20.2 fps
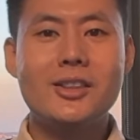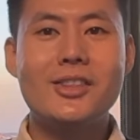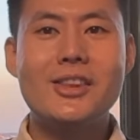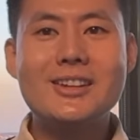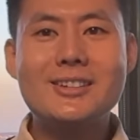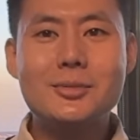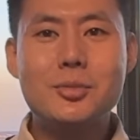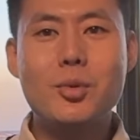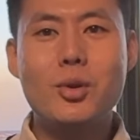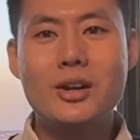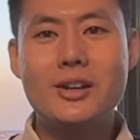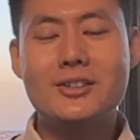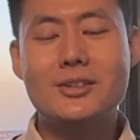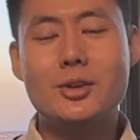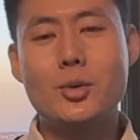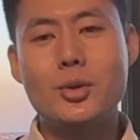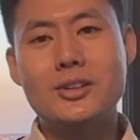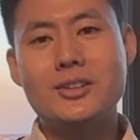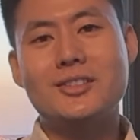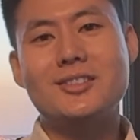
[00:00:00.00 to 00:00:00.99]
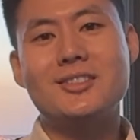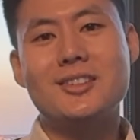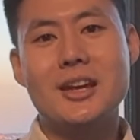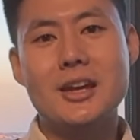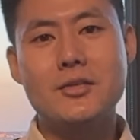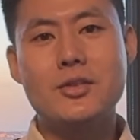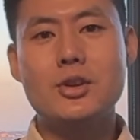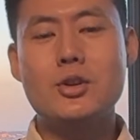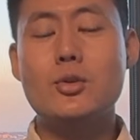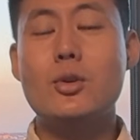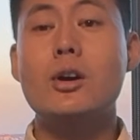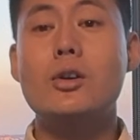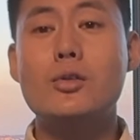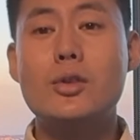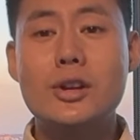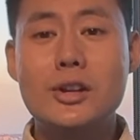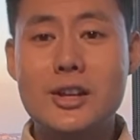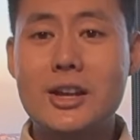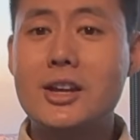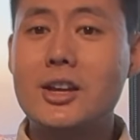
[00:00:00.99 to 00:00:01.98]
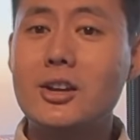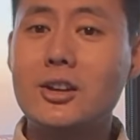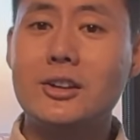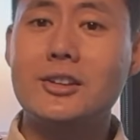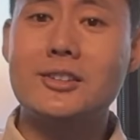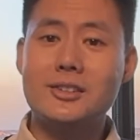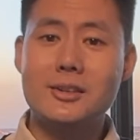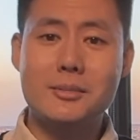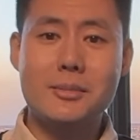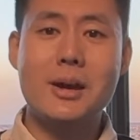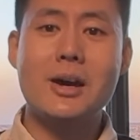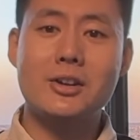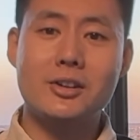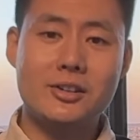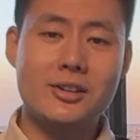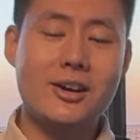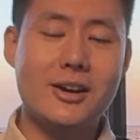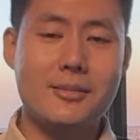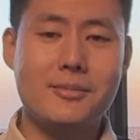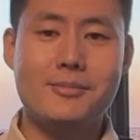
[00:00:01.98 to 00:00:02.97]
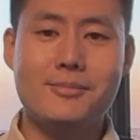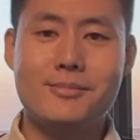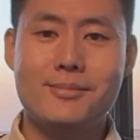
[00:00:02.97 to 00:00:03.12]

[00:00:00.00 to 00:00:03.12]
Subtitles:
this one is going to save you a ridiculous amount of time.